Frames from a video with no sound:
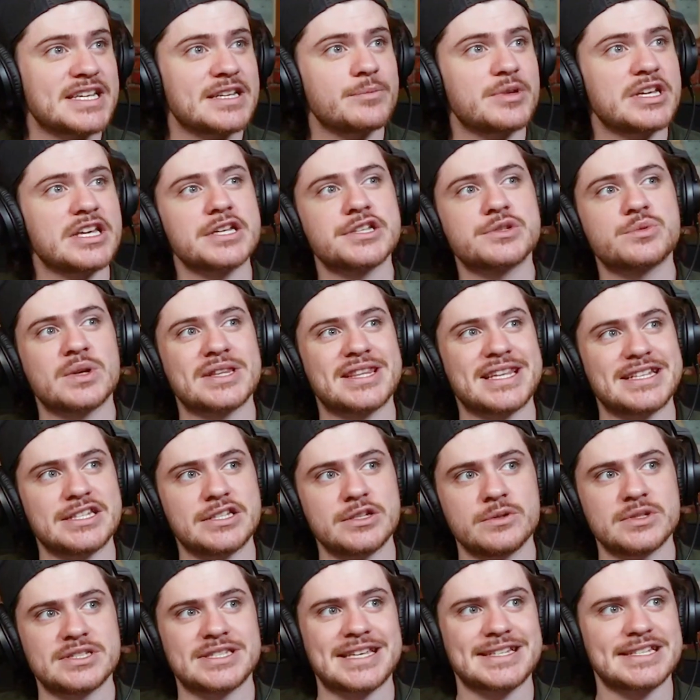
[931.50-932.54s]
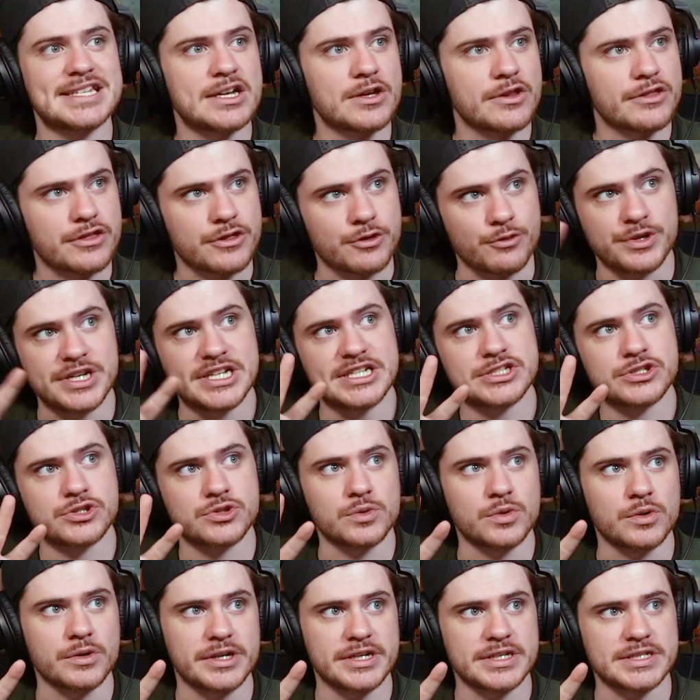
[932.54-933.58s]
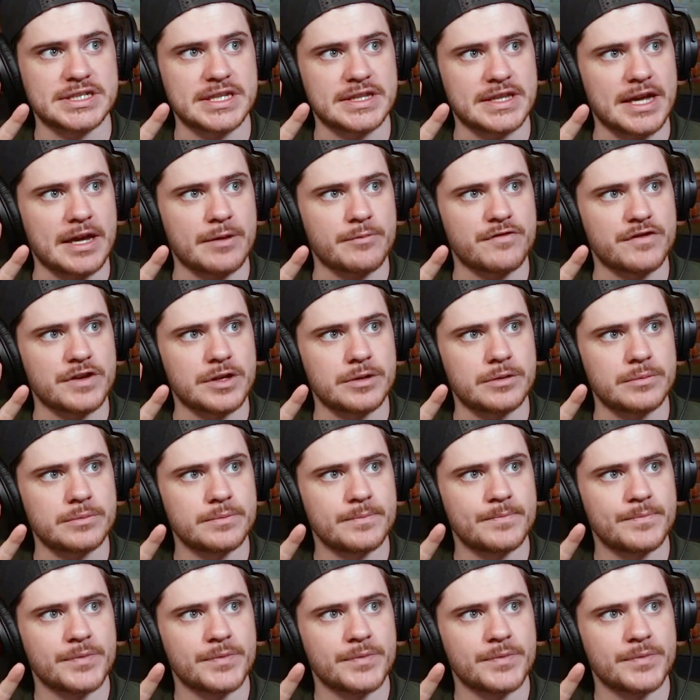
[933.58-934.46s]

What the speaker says: because what they do is they tell 3 stories in that film,